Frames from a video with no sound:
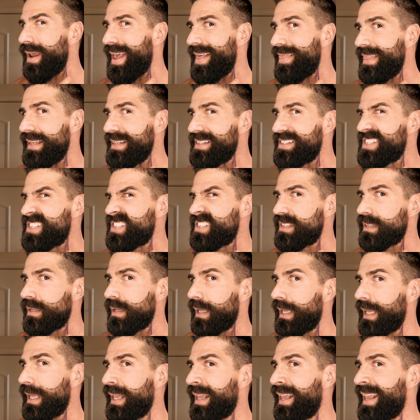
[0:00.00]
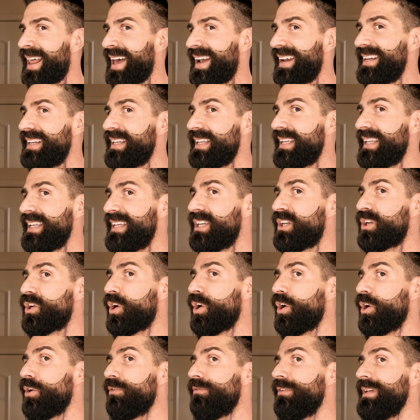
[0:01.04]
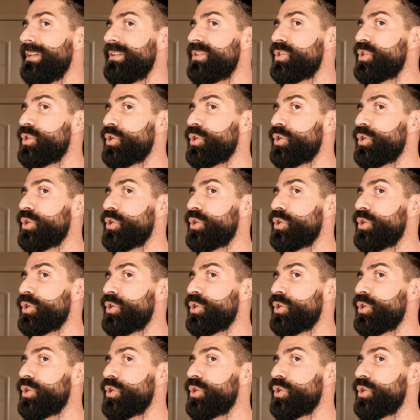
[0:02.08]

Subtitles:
and then slightly curve it